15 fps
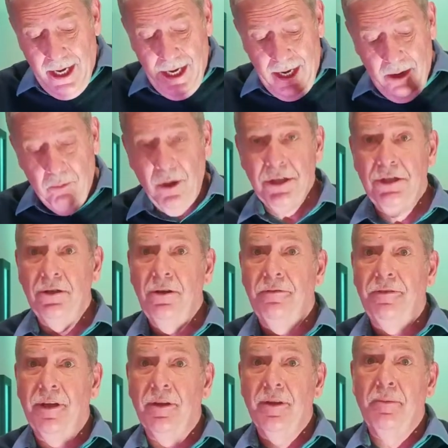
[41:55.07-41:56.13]
I want you to
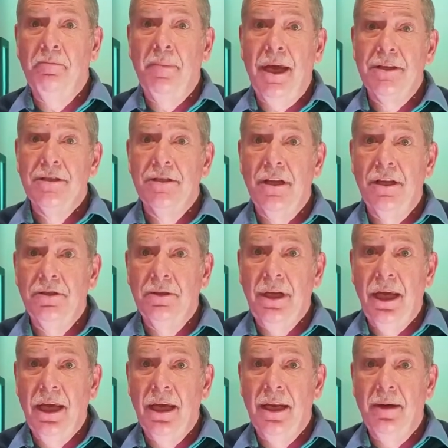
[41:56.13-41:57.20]
feel the best that you
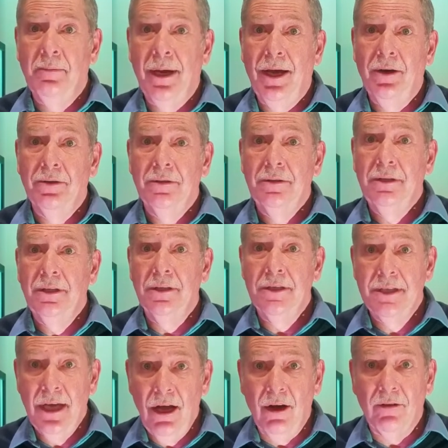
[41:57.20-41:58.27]
can about
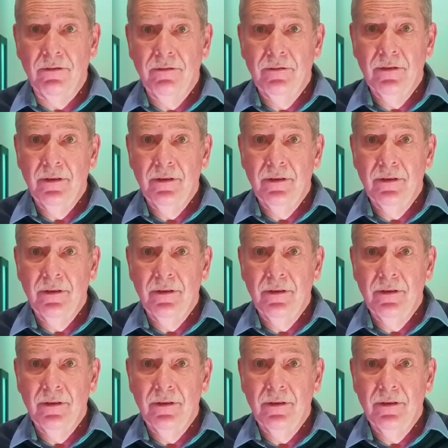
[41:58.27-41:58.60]
yourself.